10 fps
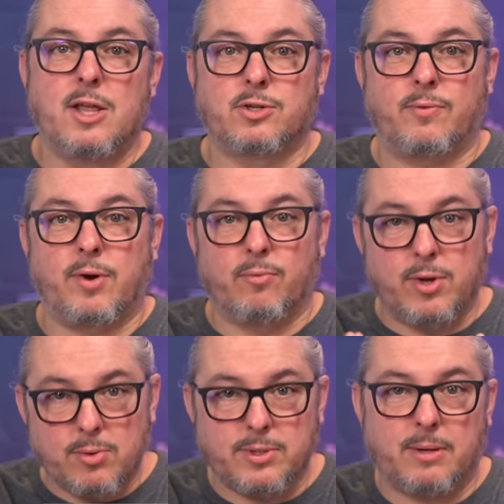So if you're
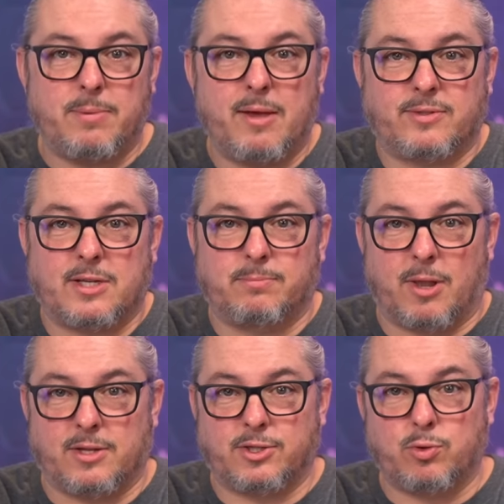using PFSense
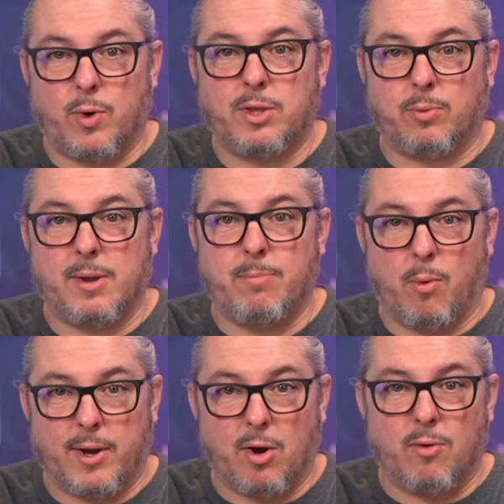Plus twenty-three
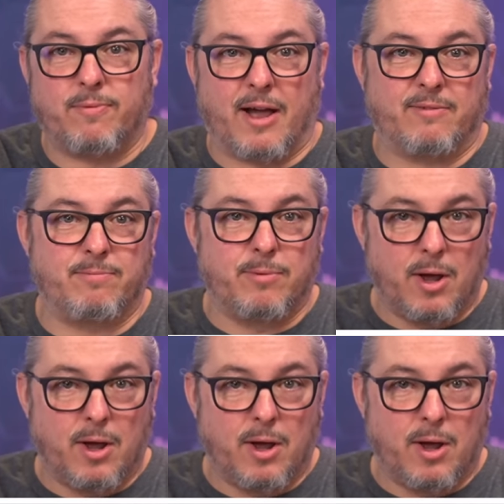point oh five